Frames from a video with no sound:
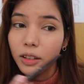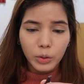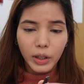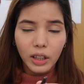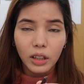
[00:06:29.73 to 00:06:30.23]

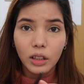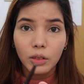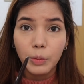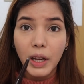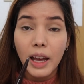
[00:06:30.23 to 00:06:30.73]

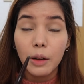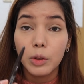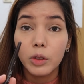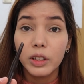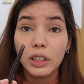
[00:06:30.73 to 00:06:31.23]
Doing my
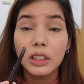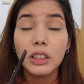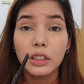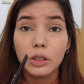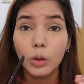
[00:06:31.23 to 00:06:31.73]
eyebrow with
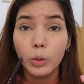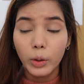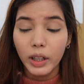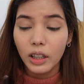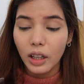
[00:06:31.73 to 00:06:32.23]
this is so
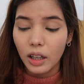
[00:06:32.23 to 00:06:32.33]
quick,